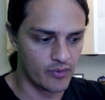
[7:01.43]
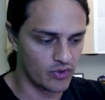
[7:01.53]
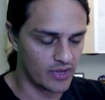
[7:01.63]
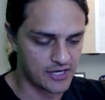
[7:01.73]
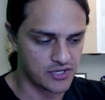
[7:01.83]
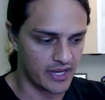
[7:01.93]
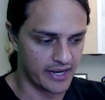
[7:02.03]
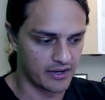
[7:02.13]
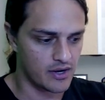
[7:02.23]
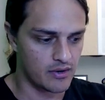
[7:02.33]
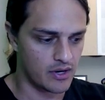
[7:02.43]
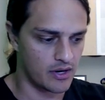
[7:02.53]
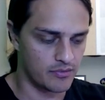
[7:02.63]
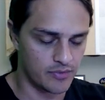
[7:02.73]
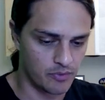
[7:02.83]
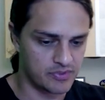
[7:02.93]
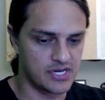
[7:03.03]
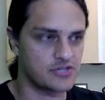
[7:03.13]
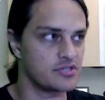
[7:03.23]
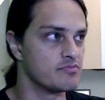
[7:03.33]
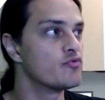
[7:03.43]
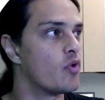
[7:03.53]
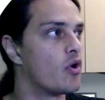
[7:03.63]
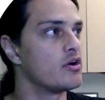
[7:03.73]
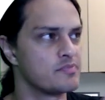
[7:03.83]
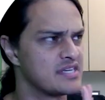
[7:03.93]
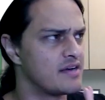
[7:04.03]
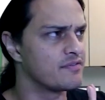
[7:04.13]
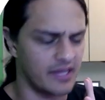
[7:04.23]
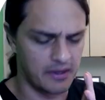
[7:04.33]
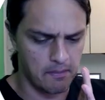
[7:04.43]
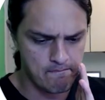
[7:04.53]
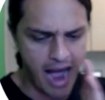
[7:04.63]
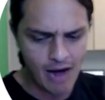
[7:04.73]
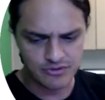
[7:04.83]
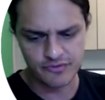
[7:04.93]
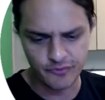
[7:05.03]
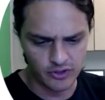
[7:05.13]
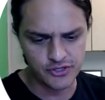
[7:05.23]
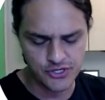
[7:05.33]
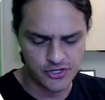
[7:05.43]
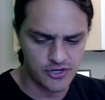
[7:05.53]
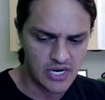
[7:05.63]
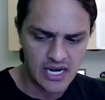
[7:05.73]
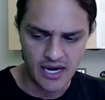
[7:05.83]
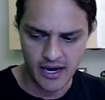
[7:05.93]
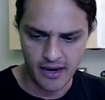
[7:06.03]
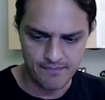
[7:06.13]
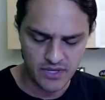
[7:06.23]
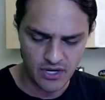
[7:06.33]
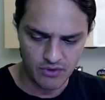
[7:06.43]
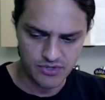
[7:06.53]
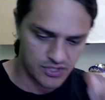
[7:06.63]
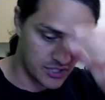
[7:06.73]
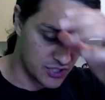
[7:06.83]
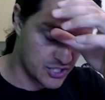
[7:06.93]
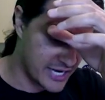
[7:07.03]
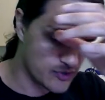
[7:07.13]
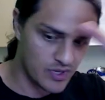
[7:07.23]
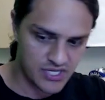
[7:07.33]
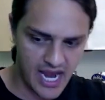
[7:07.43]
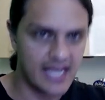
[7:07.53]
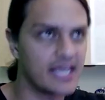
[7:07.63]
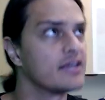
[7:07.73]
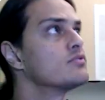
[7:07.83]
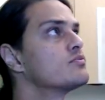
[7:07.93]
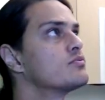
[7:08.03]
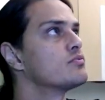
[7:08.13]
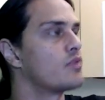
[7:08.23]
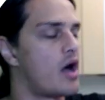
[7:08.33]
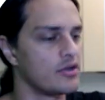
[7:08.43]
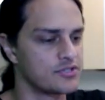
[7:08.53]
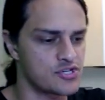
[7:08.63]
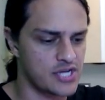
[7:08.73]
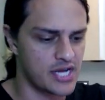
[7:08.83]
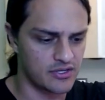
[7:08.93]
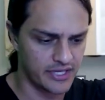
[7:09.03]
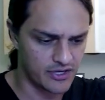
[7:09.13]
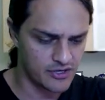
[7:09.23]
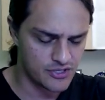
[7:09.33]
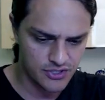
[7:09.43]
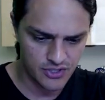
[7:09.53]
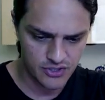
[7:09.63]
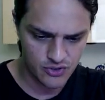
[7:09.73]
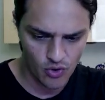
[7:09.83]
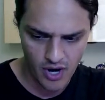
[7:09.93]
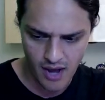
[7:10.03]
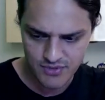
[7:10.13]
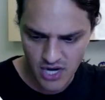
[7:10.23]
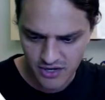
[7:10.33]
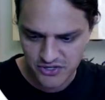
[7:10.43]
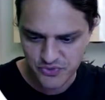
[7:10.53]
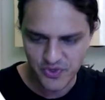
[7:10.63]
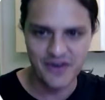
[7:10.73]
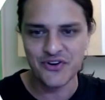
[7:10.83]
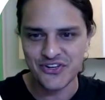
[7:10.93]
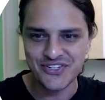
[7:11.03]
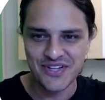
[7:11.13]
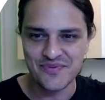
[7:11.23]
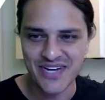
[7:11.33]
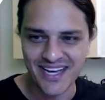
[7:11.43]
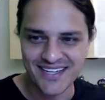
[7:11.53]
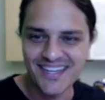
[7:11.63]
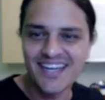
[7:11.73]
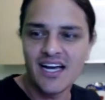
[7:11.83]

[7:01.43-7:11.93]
in and we'll actually like potentially move walls, but definitely like mount furniture, change what's hanging, alter chandeliers, doorknobs, knockers, whatever. You can tell them a dad.